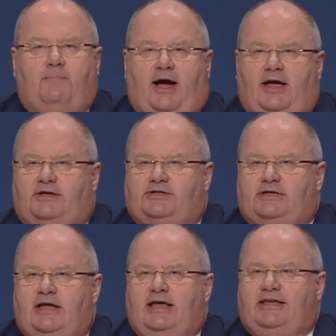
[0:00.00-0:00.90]
buyers
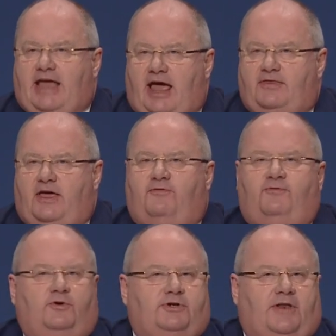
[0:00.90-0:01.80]
get their
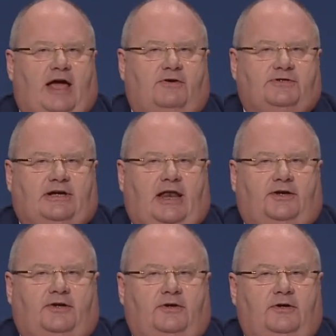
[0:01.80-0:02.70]
foot on the housing
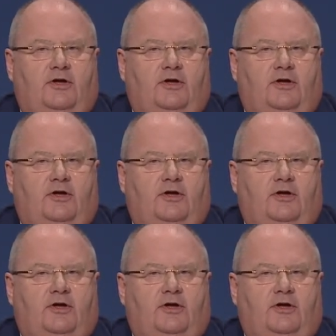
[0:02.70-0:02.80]
ladder